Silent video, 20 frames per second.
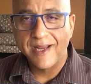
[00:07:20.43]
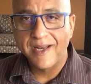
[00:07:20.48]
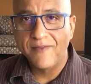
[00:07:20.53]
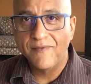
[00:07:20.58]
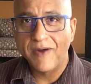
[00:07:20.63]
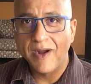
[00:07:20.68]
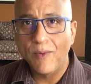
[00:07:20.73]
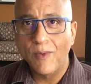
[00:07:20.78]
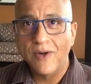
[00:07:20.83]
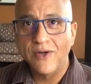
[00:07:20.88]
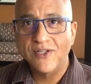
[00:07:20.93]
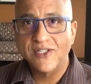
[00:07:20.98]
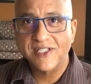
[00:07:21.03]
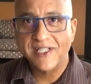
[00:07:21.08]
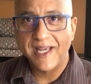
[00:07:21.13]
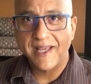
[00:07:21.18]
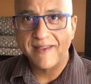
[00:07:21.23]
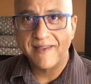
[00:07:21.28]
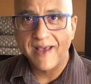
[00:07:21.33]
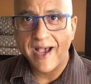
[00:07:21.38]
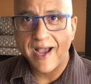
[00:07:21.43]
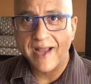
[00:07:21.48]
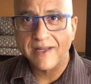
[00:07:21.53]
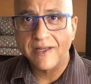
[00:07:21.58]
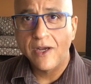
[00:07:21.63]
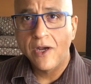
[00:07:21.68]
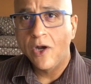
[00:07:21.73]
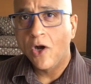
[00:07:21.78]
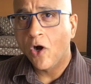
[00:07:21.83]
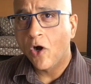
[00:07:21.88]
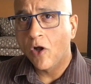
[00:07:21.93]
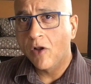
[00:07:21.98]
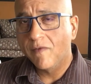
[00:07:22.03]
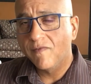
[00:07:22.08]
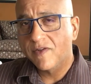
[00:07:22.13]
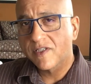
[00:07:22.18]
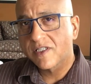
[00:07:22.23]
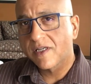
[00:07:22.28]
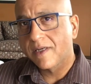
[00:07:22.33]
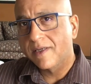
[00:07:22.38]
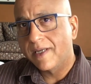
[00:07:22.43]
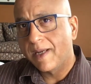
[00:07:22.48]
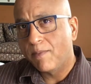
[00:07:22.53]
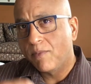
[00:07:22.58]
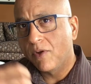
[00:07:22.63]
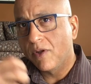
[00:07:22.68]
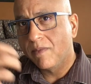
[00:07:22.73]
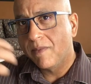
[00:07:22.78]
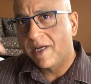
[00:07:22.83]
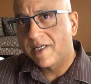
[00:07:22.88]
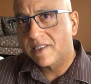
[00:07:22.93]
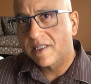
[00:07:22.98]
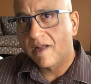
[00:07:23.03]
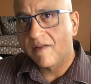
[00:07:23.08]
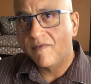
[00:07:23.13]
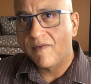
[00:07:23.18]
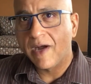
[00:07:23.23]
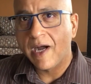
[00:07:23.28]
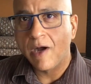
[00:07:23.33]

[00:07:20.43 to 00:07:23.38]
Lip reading: And if I were to say that, all of a sudden I pull myself